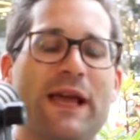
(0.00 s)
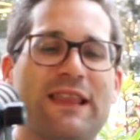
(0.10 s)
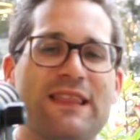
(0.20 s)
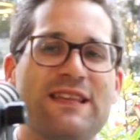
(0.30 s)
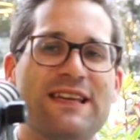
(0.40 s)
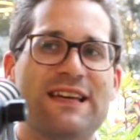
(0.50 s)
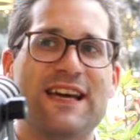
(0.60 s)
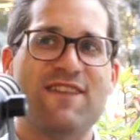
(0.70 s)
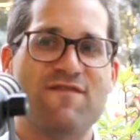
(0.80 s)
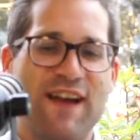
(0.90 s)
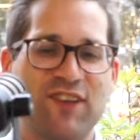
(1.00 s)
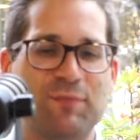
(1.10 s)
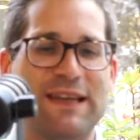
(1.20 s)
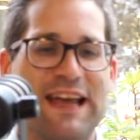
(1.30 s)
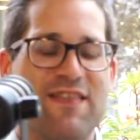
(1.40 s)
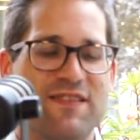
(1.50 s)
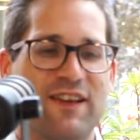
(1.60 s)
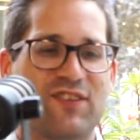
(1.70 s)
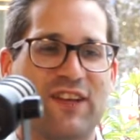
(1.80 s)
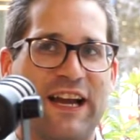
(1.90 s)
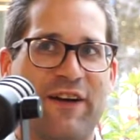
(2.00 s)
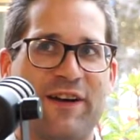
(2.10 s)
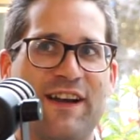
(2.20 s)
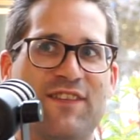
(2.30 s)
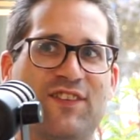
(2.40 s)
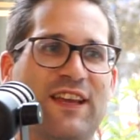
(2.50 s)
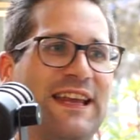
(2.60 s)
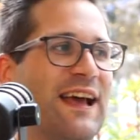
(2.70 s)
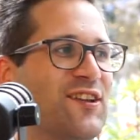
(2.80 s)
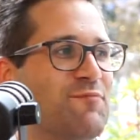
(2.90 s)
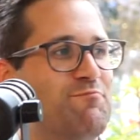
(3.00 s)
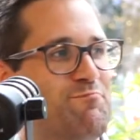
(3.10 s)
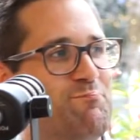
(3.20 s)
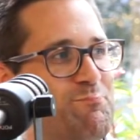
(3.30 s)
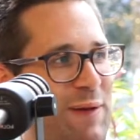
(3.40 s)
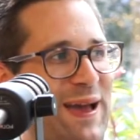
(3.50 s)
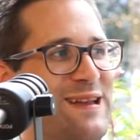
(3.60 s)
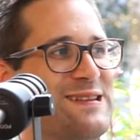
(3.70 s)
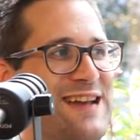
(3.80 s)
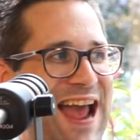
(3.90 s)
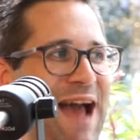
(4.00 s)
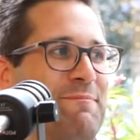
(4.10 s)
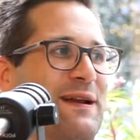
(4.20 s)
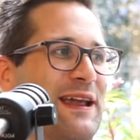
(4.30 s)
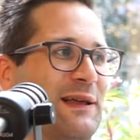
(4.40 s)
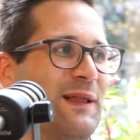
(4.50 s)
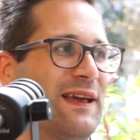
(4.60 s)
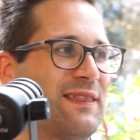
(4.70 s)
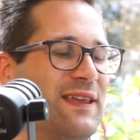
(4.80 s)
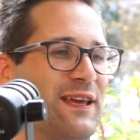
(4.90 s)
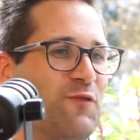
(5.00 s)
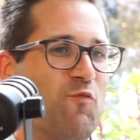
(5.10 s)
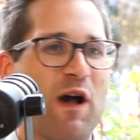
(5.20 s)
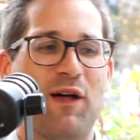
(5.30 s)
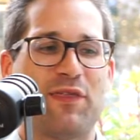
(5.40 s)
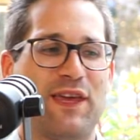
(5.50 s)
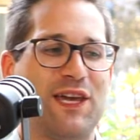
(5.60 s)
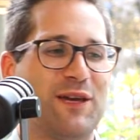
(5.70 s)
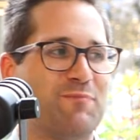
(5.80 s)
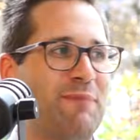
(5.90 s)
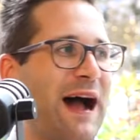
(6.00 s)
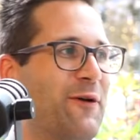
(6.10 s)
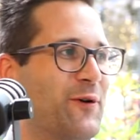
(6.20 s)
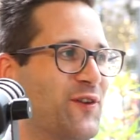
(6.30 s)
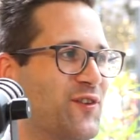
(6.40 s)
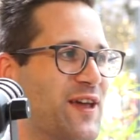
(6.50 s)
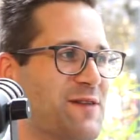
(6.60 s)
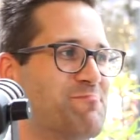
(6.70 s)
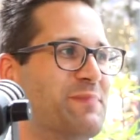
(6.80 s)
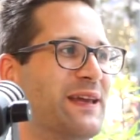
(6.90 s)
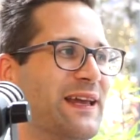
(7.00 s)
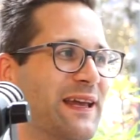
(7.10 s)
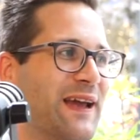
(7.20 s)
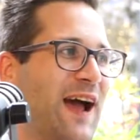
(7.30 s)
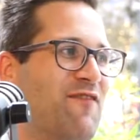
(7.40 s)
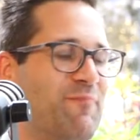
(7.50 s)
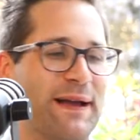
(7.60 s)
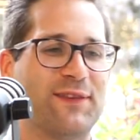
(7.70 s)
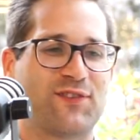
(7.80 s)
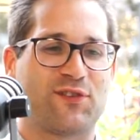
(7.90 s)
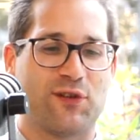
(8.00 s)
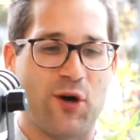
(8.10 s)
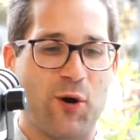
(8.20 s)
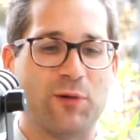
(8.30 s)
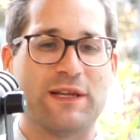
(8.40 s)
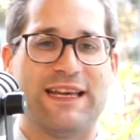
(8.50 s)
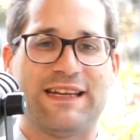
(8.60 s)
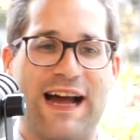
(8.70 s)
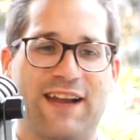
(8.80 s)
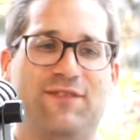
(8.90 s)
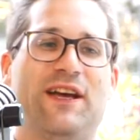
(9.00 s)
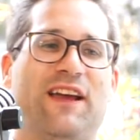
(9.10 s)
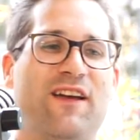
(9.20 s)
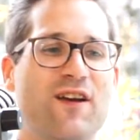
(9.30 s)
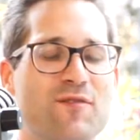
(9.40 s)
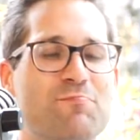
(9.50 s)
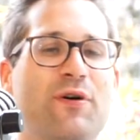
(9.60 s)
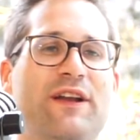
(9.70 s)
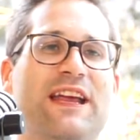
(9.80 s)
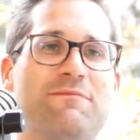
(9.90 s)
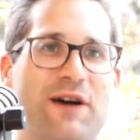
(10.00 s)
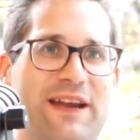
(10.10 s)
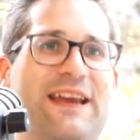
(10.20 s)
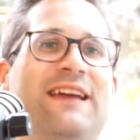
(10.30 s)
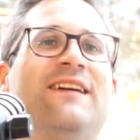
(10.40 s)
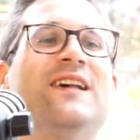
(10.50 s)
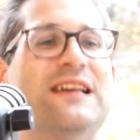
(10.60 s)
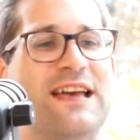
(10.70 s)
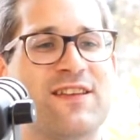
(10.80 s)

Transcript: the investment in this area of the city has been happening. Like the wealthy powers that be have been slowly kind of like putting money